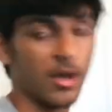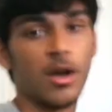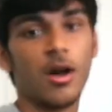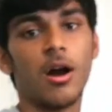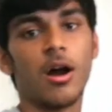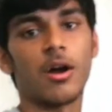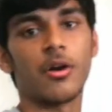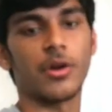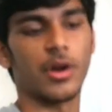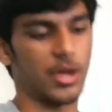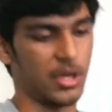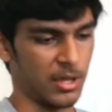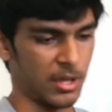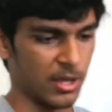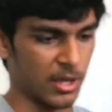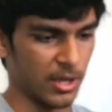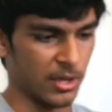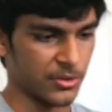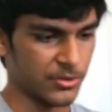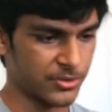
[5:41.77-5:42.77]
All right.
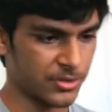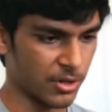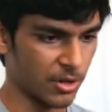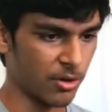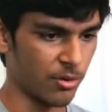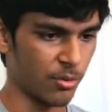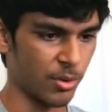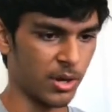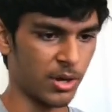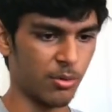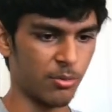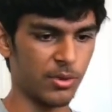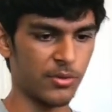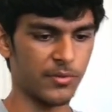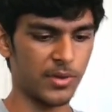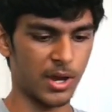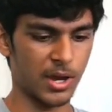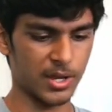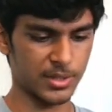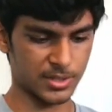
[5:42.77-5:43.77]
So we've
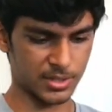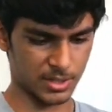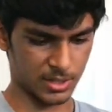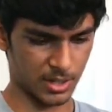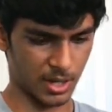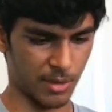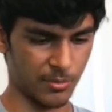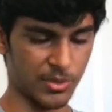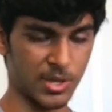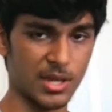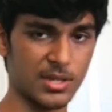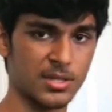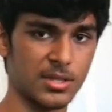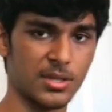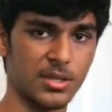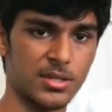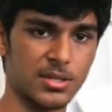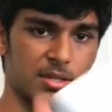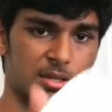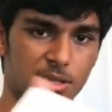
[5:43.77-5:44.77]
got, I'm guessing
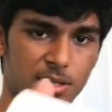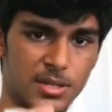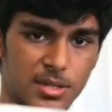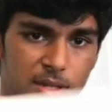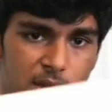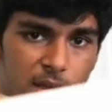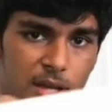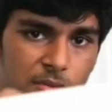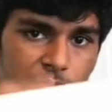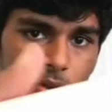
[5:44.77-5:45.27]
this is the stand